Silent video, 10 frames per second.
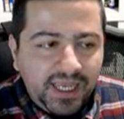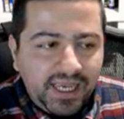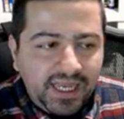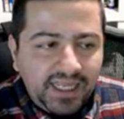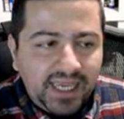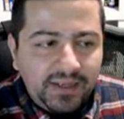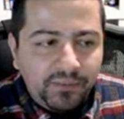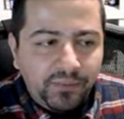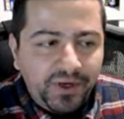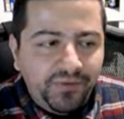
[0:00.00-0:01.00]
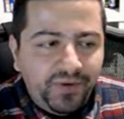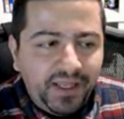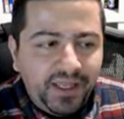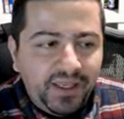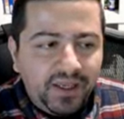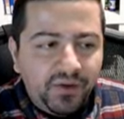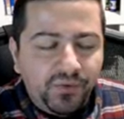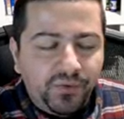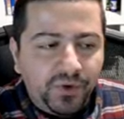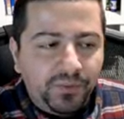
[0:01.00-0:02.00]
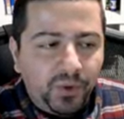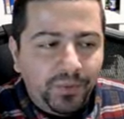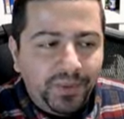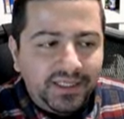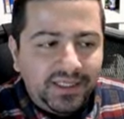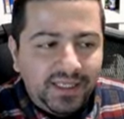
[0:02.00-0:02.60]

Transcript: And again, briefly, for a moment